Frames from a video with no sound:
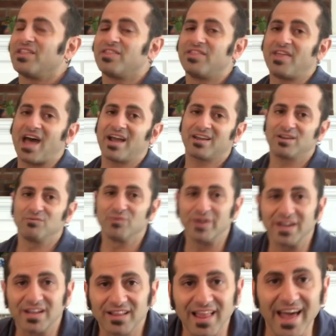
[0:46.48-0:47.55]
that can
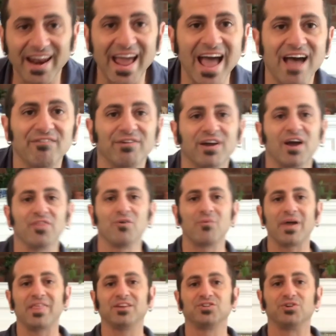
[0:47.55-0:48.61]
wreak a lot of havoc on the
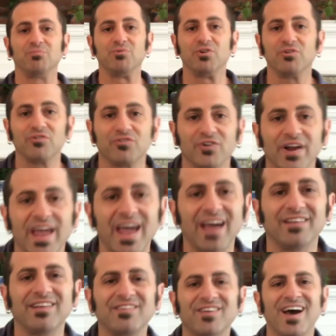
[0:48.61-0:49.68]
way that you use your
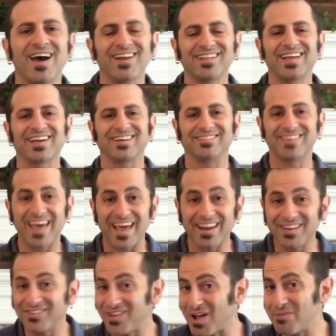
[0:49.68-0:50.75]
hand. It's kind of like a
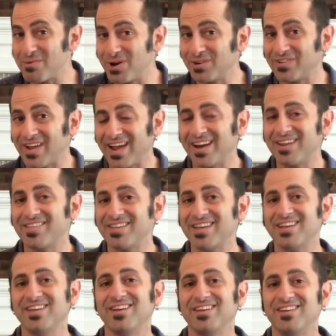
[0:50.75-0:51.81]
tennis elbow kind of
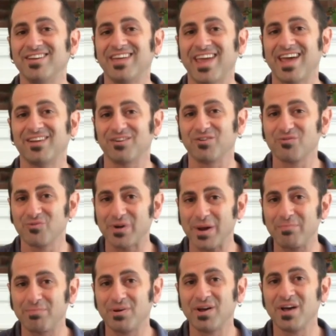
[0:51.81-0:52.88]
thing. You can't
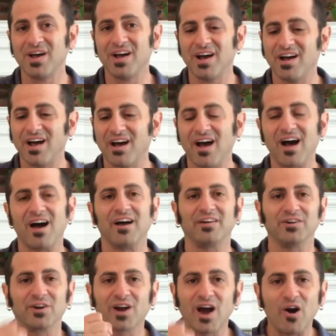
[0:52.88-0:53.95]
grip
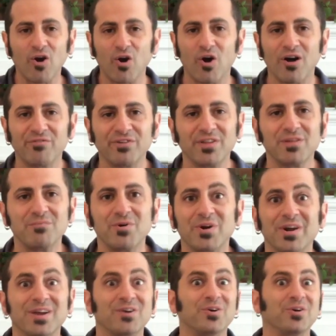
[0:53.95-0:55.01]
your coffee in the
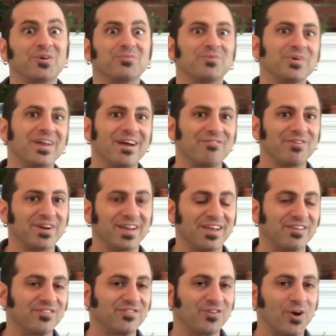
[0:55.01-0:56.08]
morning or whatever it
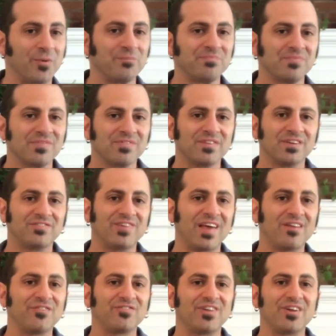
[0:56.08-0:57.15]
is. So the
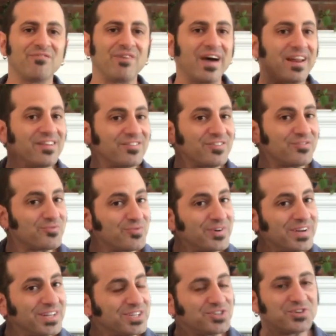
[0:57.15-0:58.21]
tenosynovitis is
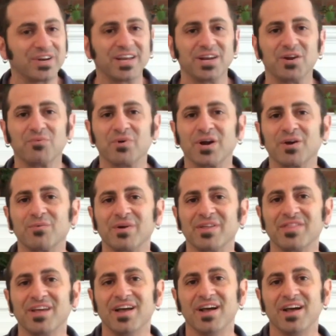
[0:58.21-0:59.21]
really tricky to work with,